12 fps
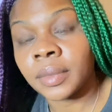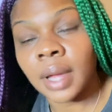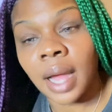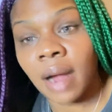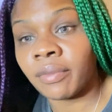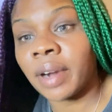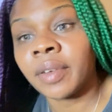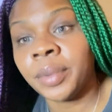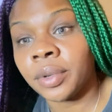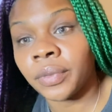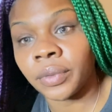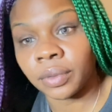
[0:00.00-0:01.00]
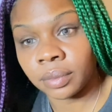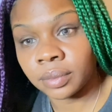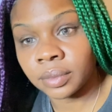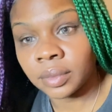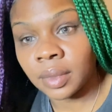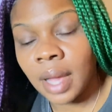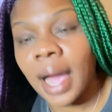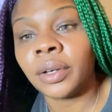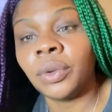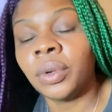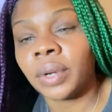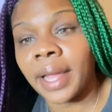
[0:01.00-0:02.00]
I'm very beautiful. I
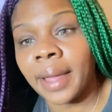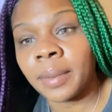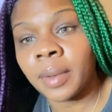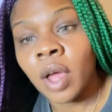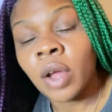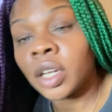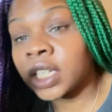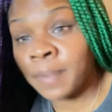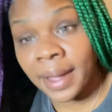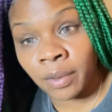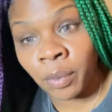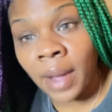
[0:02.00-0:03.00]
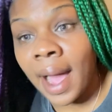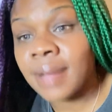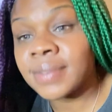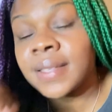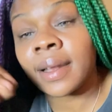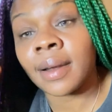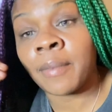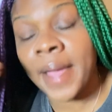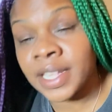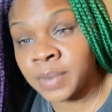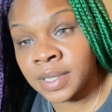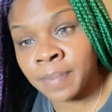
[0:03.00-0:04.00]
do know that. Despite what I've said in the
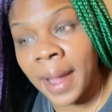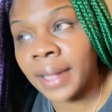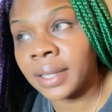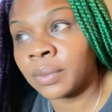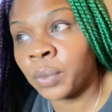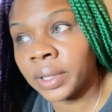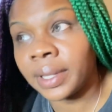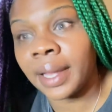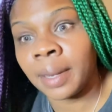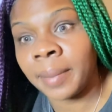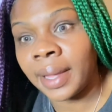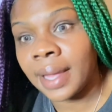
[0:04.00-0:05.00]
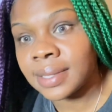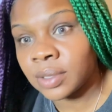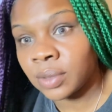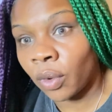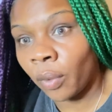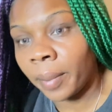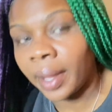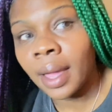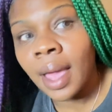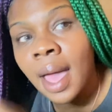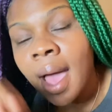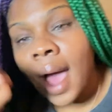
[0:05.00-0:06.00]
past, despite what the enemy has told me,
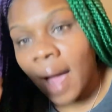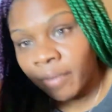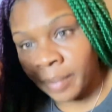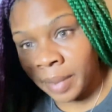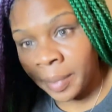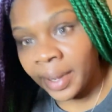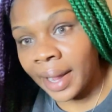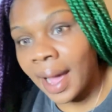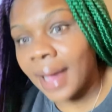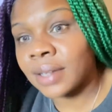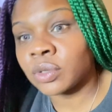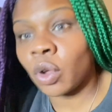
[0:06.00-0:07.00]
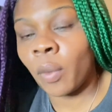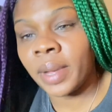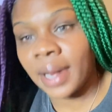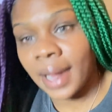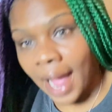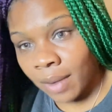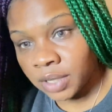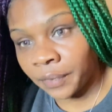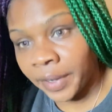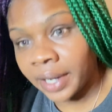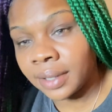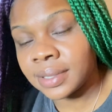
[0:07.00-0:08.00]
I remember that God has told me that I was
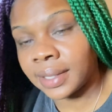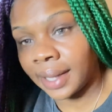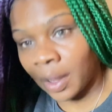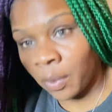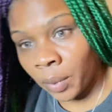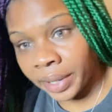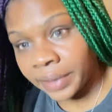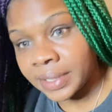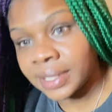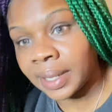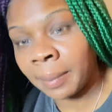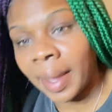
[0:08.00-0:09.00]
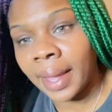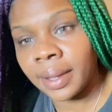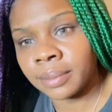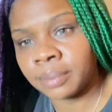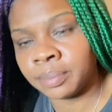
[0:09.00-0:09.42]
fearlessly and wondrously made.